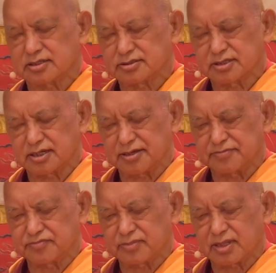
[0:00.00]
it's
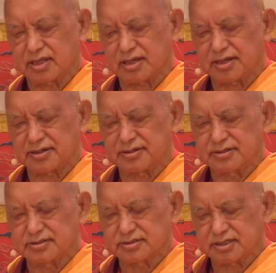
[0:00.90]

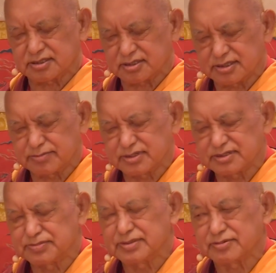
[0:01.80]
then he
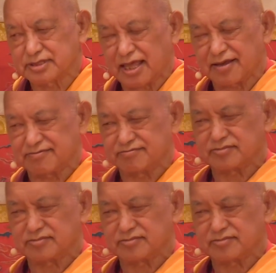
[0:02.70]
meet people there